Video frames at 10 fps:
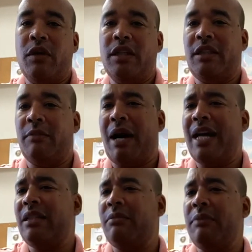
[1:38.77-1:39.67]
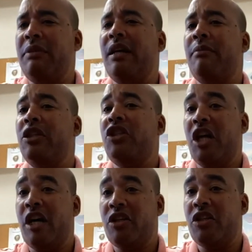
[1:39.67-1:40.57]
was to possibly become a
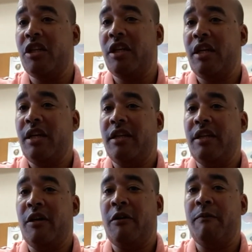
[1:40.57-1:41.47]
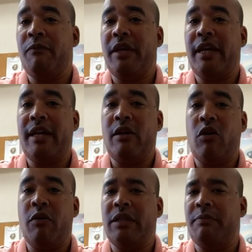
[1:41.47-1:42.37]
judge, you know, and
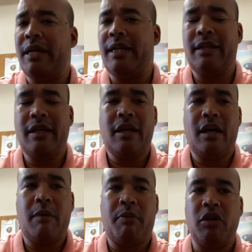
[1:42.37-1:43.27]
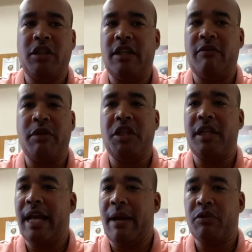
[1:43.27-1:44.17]
always been a person of
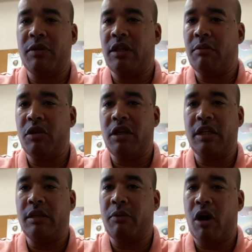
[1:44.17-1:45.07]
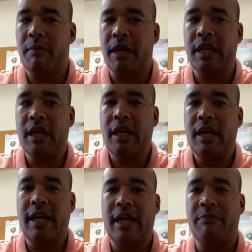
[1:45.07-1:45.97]
bridging the gap between the community and the department.
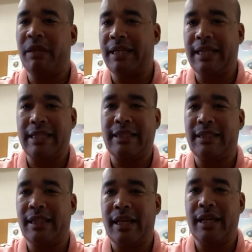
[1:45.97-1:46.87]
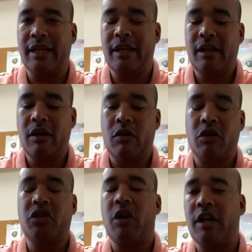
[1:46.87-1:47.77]
And I've been like that since a kid.
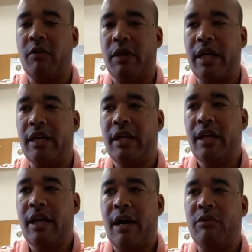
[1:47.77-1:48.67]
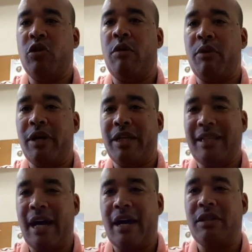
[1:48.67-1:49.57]
All started when I was doing Boy
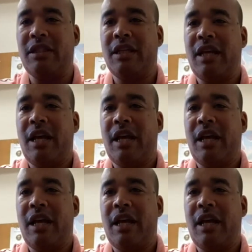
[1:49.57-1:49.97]
Scouts,